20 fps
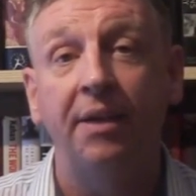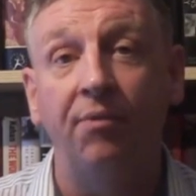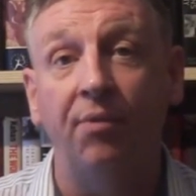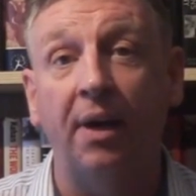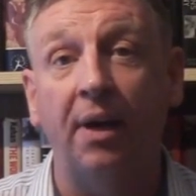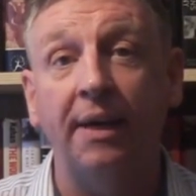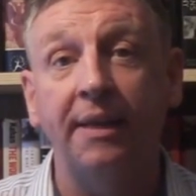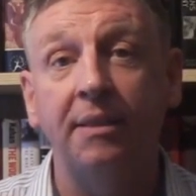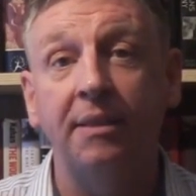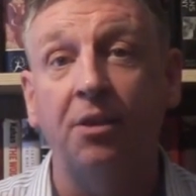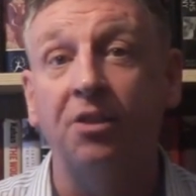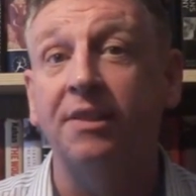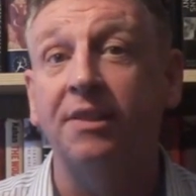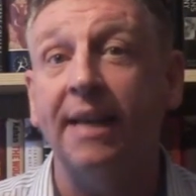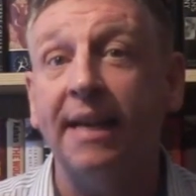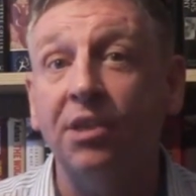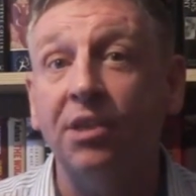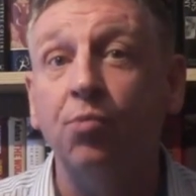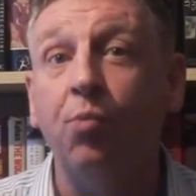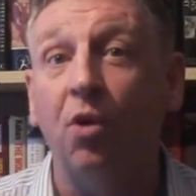Right, because
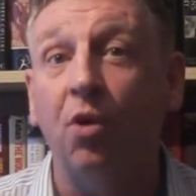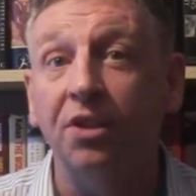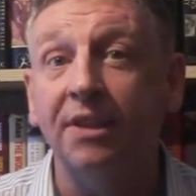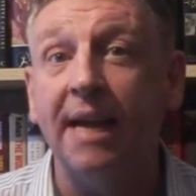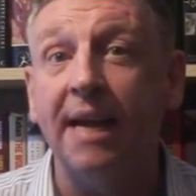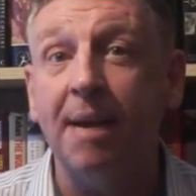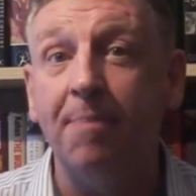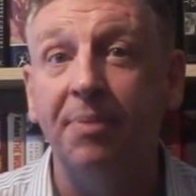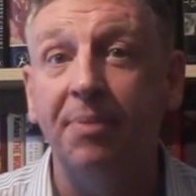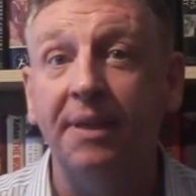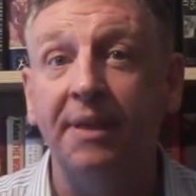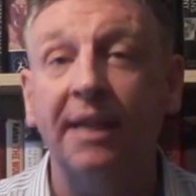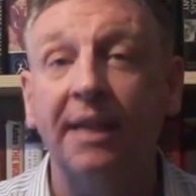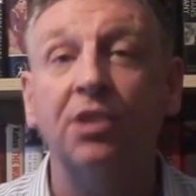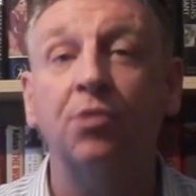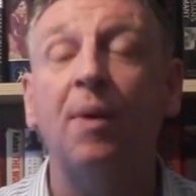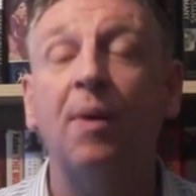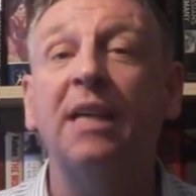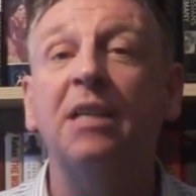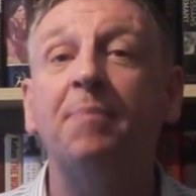that's what's happened.
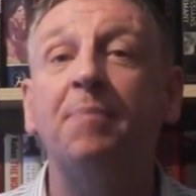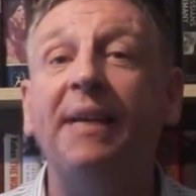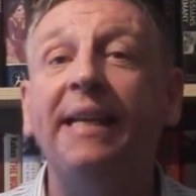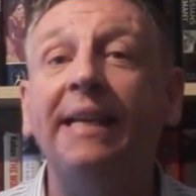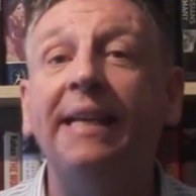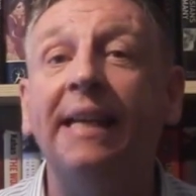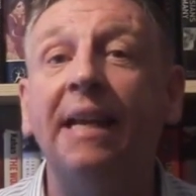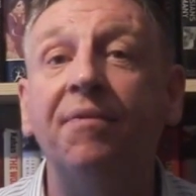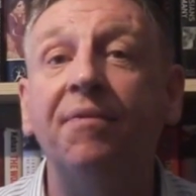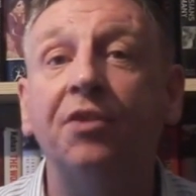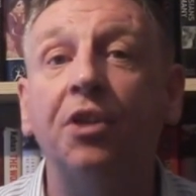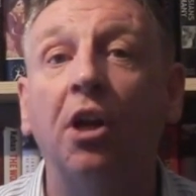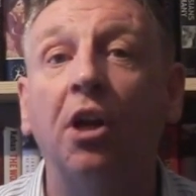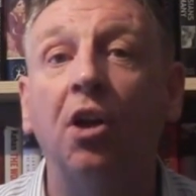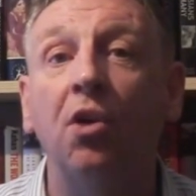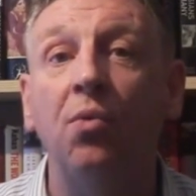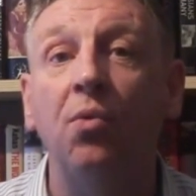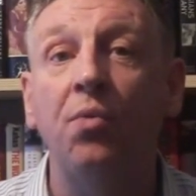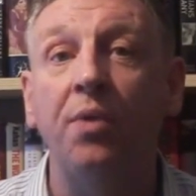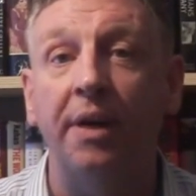That's why he's being left
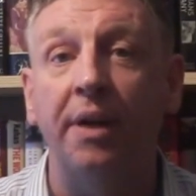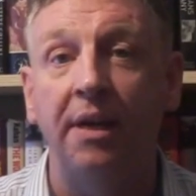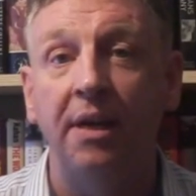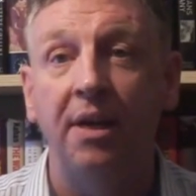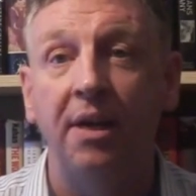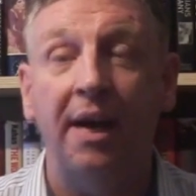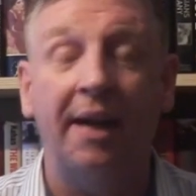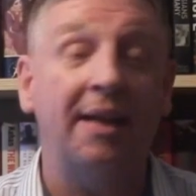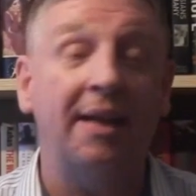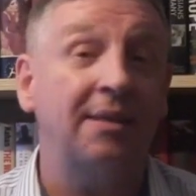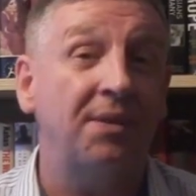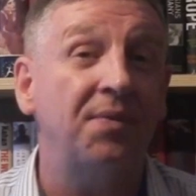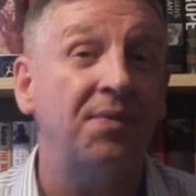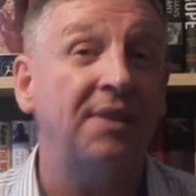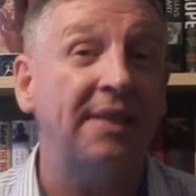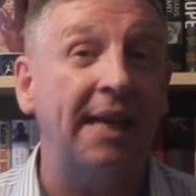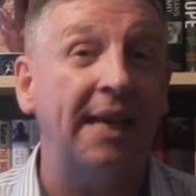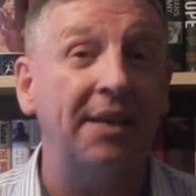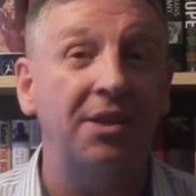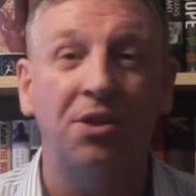alone. And as I've
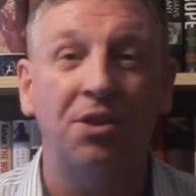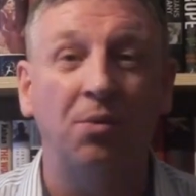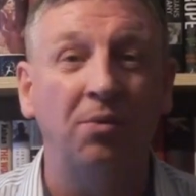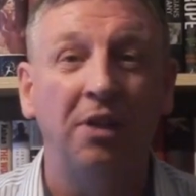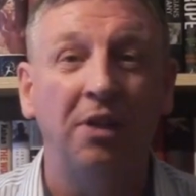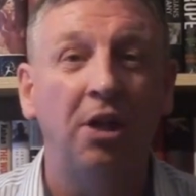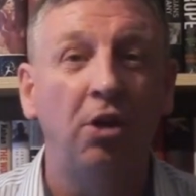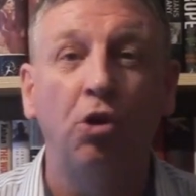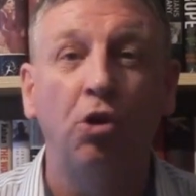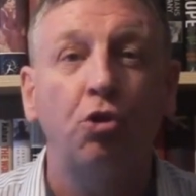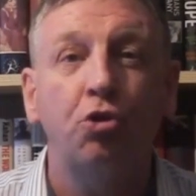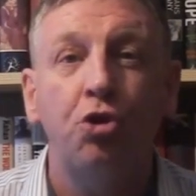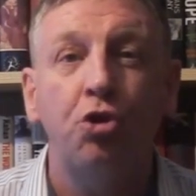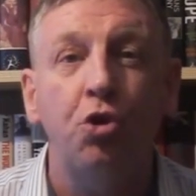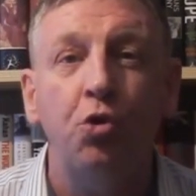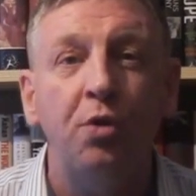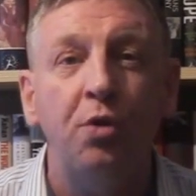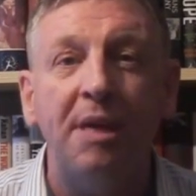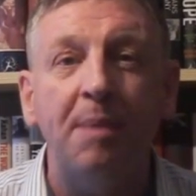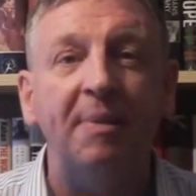said, don't look
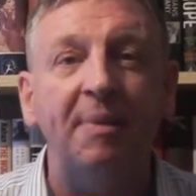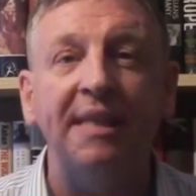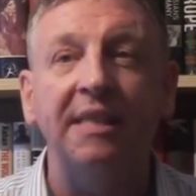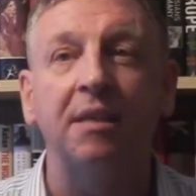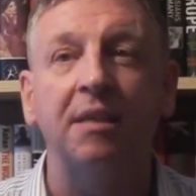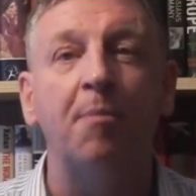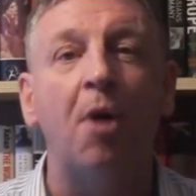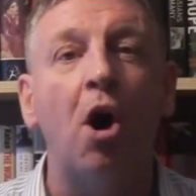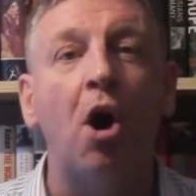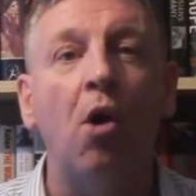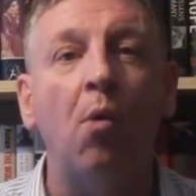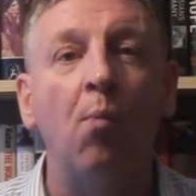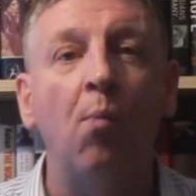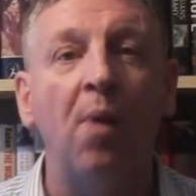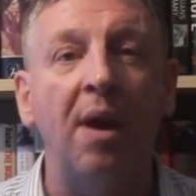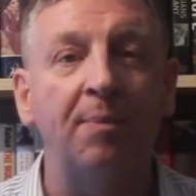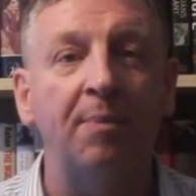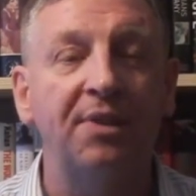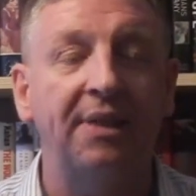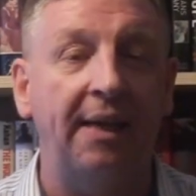too deep into Martin
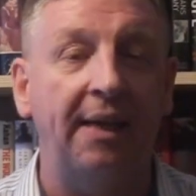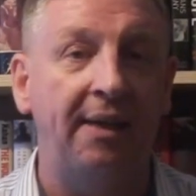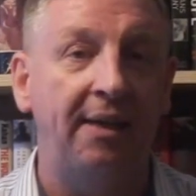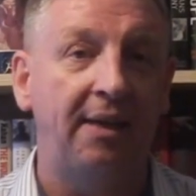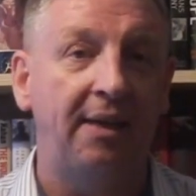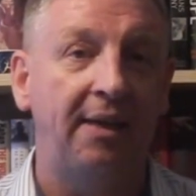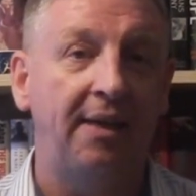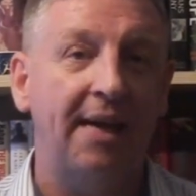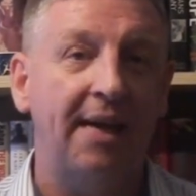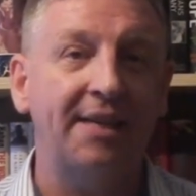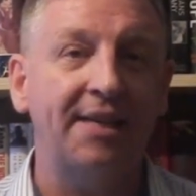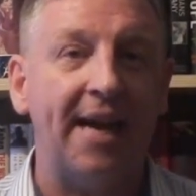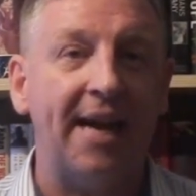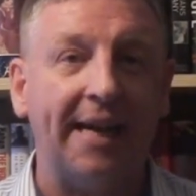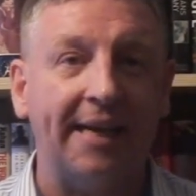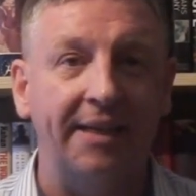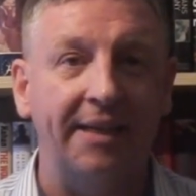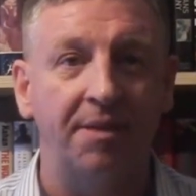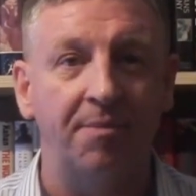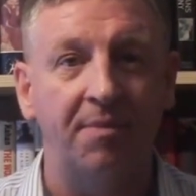Webster
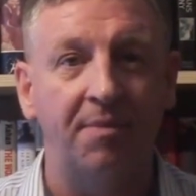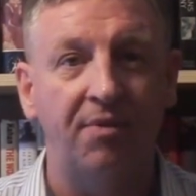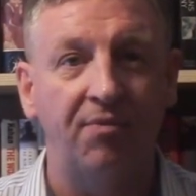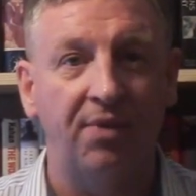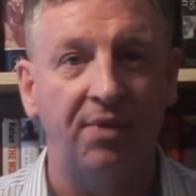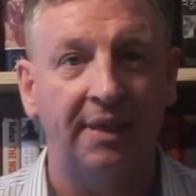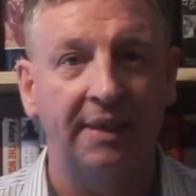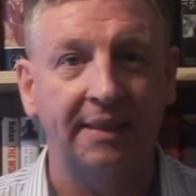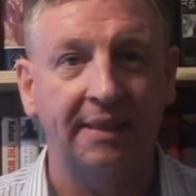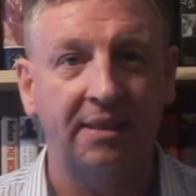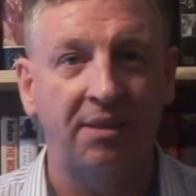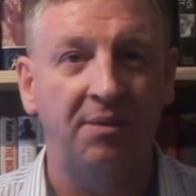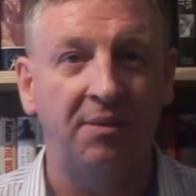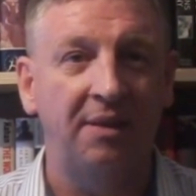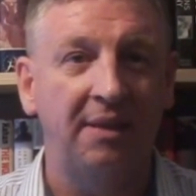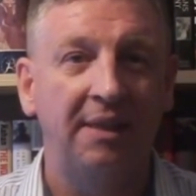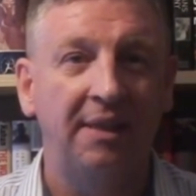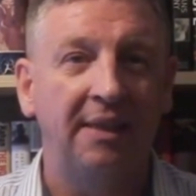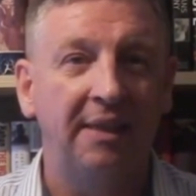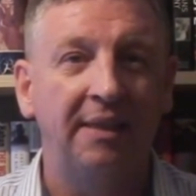attacking him. Right,
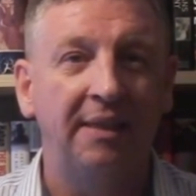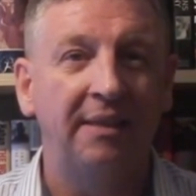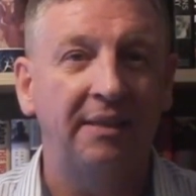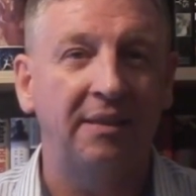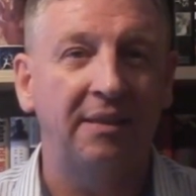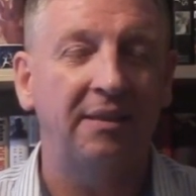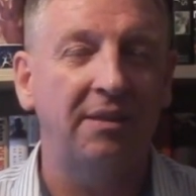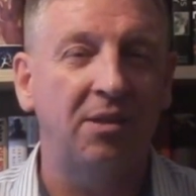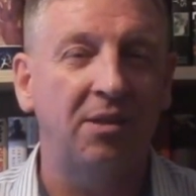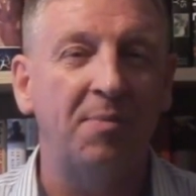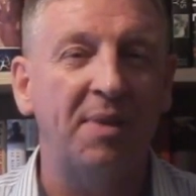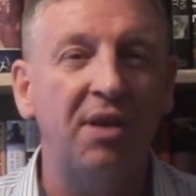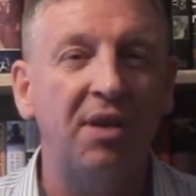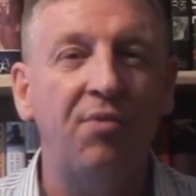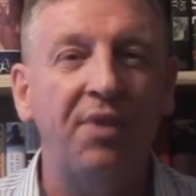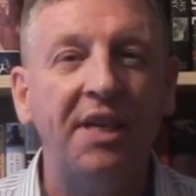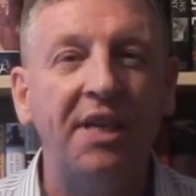there'll be a